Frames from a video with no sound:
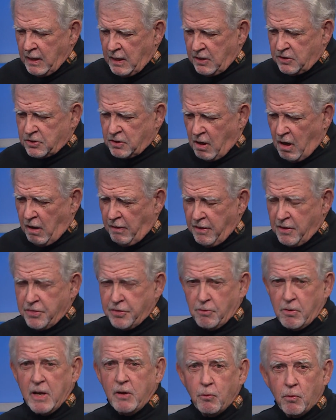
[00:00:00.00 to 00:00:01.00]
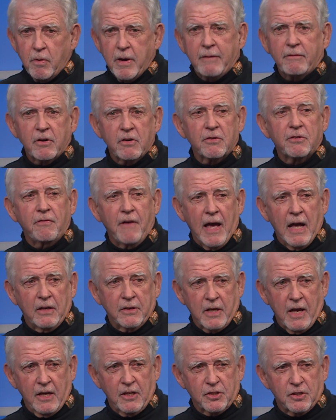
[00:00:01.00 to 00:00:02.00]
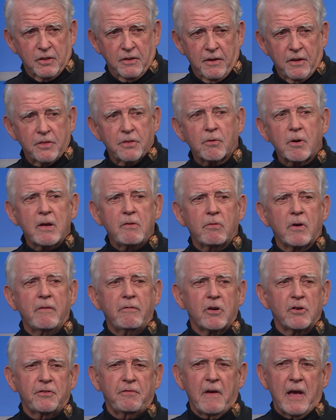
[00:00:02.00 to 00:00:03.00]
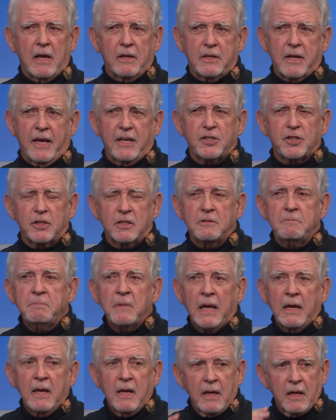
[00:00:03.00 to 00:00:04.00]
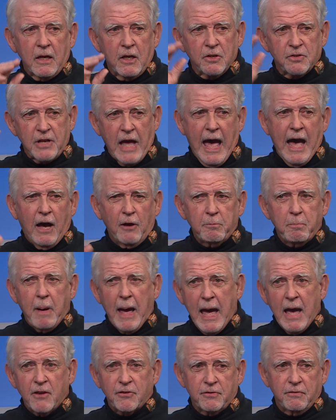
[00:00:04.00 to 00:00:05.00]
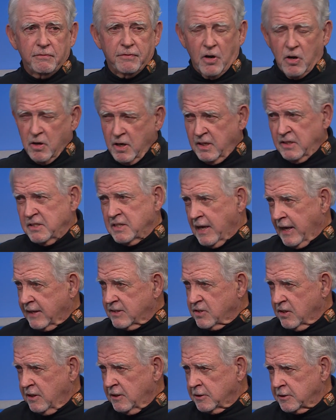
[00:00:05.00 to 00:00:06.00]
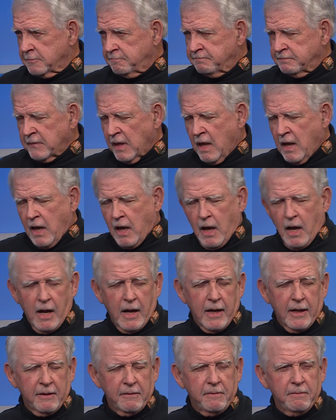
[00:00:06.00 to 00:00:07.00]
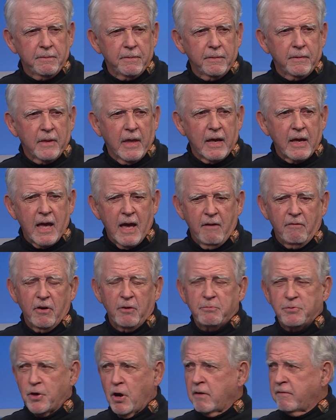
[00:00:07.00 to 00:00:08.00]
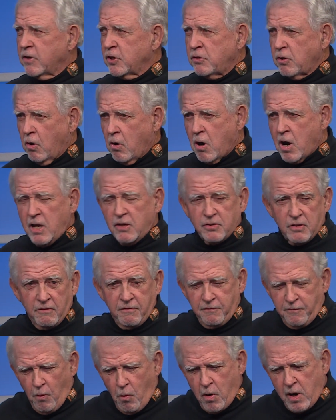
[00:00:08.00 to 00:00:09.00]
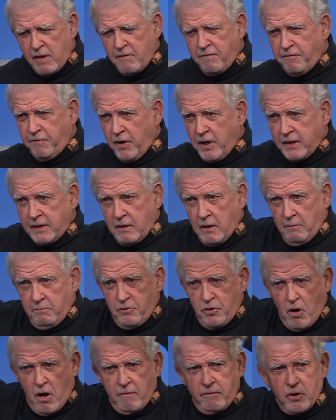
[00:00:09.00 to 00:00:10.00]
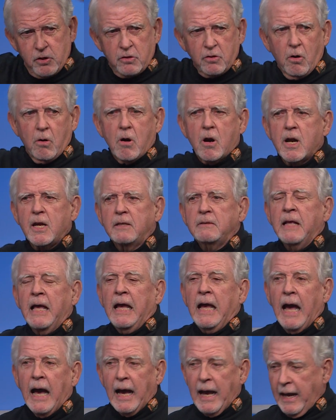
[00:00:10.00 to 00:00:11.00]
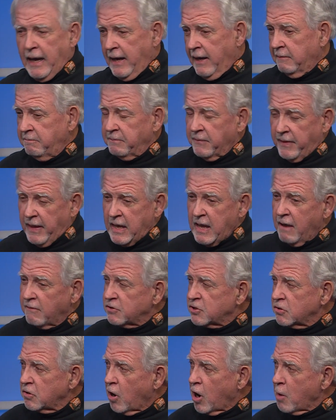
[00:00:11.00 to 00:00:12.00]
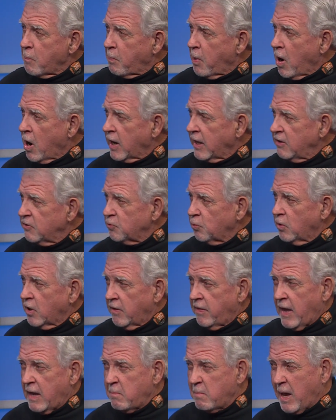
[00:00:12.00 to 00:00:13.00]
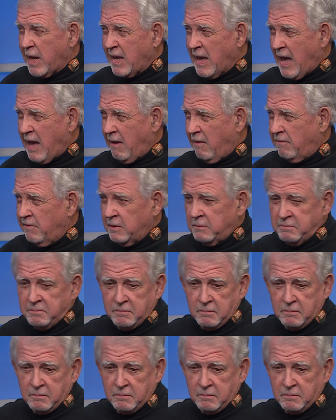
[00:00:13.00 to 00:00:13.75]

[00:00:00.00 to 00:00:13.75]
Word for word: It's called the Three Rivers Foundation. The Three Rivers Foundation is out past Vernon, Texas. Uh, they have observatories, a 40 foot observatory. Uh, they have star parties where they may have